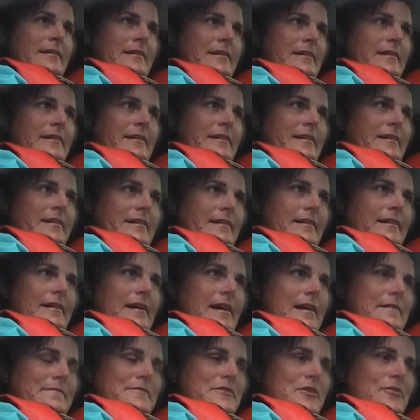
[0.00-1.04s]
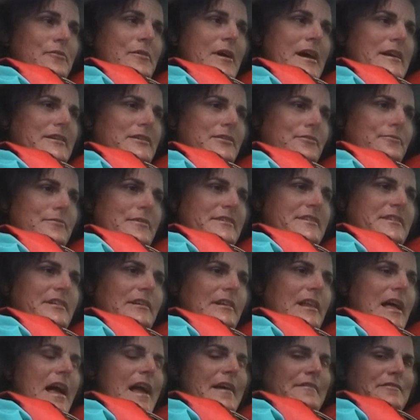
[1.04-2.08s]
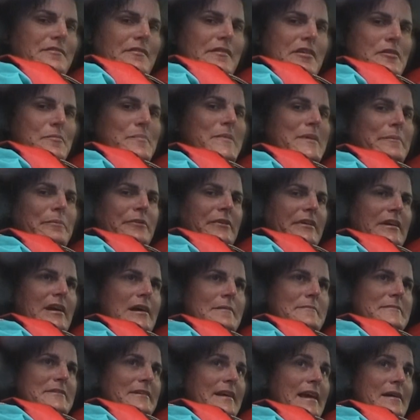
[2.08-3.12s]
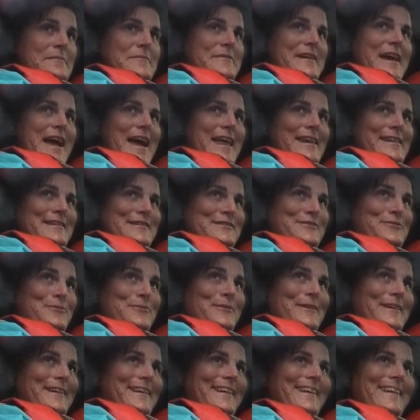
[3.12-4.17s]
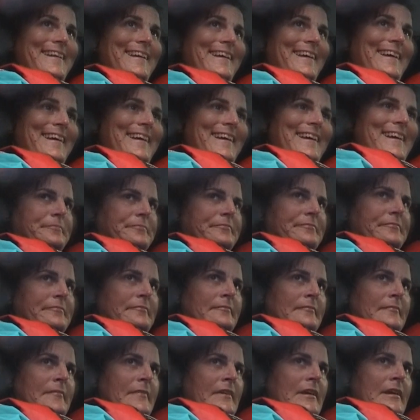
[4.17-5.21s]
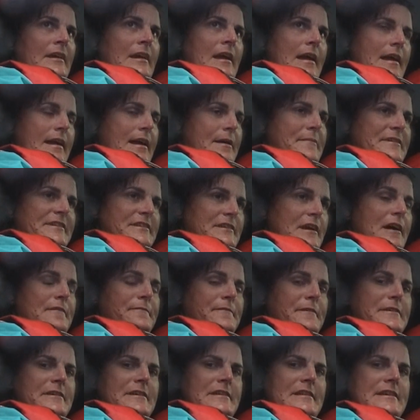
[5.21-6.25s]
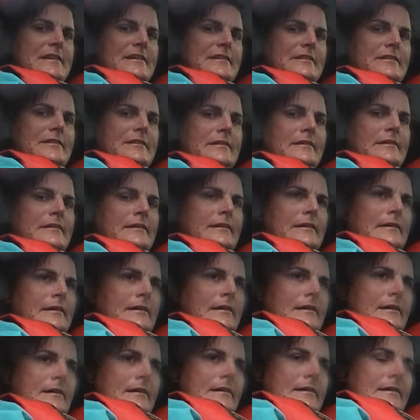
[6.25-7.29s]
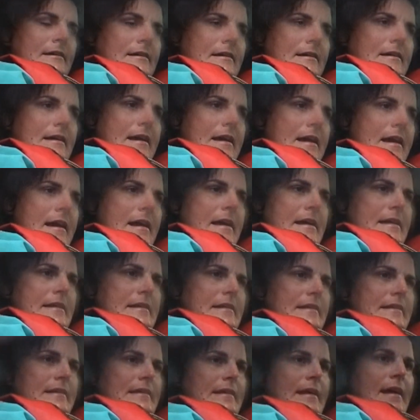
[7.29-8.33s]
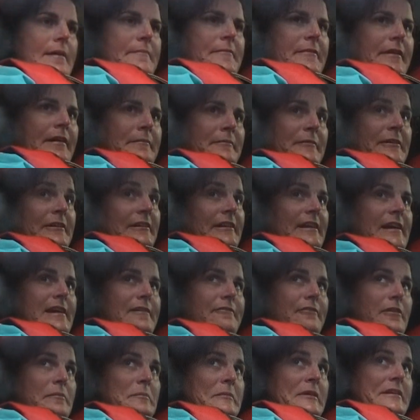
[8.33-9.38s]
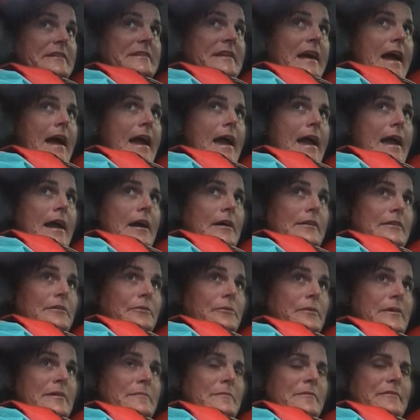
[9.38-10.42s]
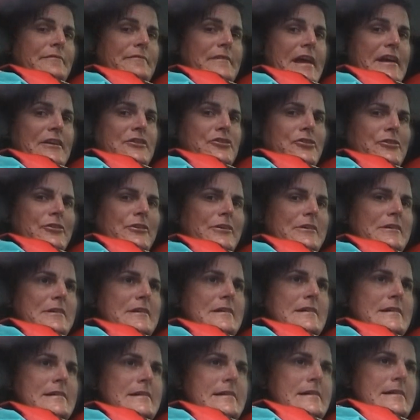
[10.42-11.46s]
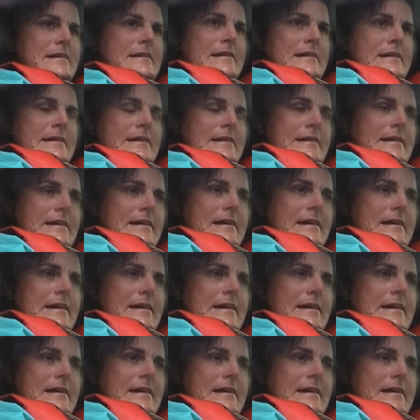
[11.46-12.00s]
I have no right to risk the lives of other people to come and get me out of this when I got myself into this, and I'm, I'm going to live or I'm going to die on the whim of nature. When